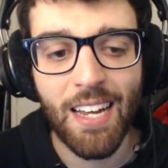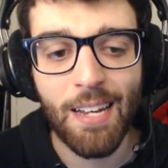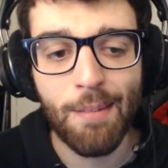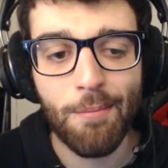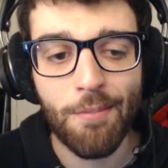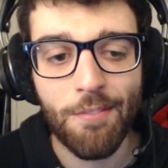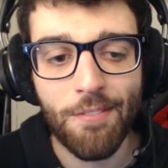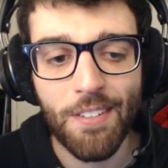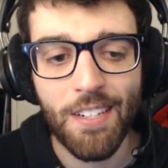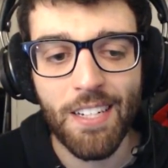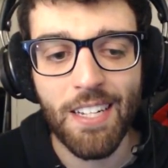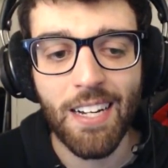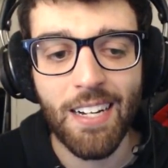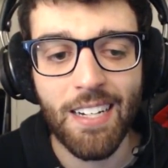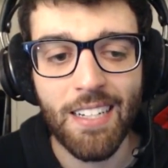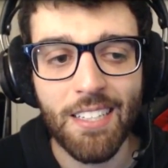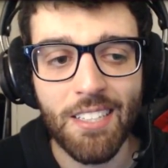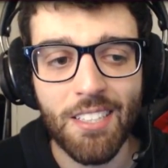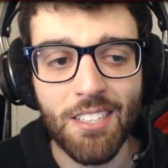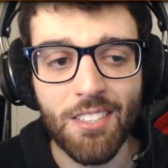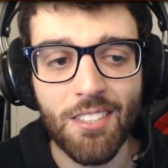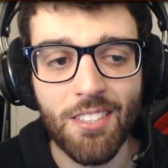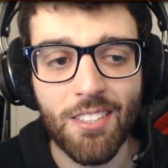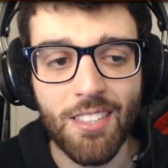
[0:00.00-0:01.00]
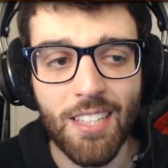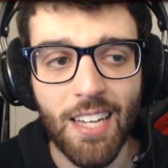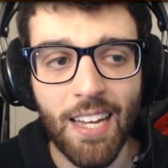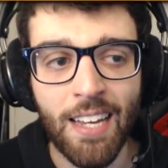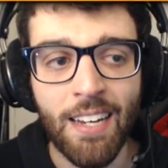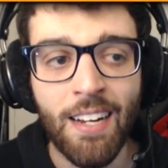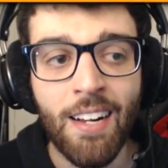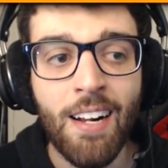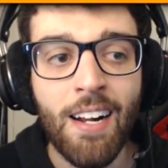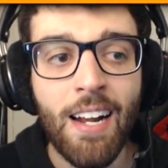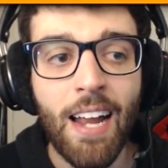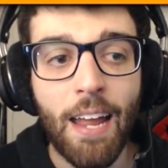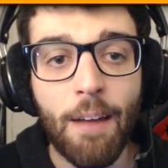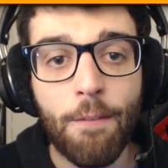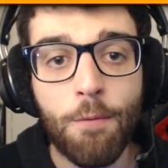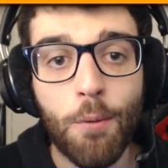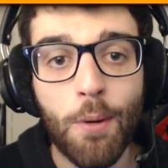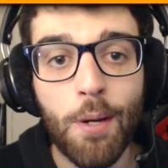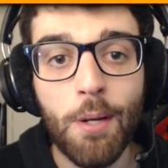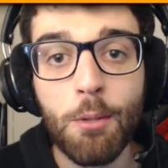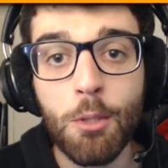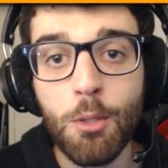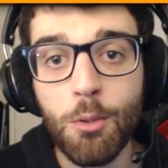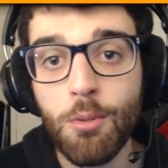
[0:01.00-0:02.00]
for the ages, and if
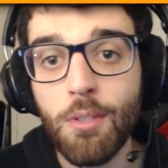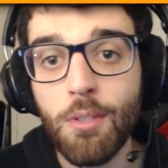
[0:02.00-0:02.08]
we were doing a